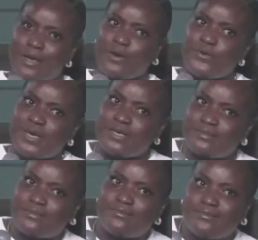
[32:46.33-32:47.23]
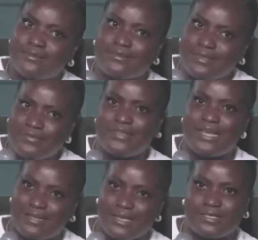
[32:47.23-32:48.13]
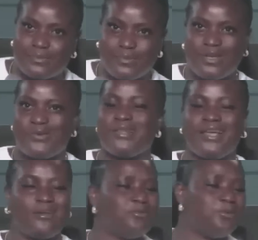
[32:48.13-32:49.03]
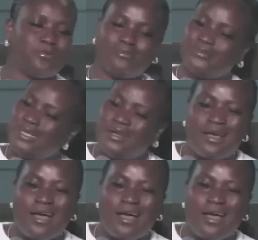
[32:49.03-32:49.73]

And they are always giving their testimony. I'll be like, no,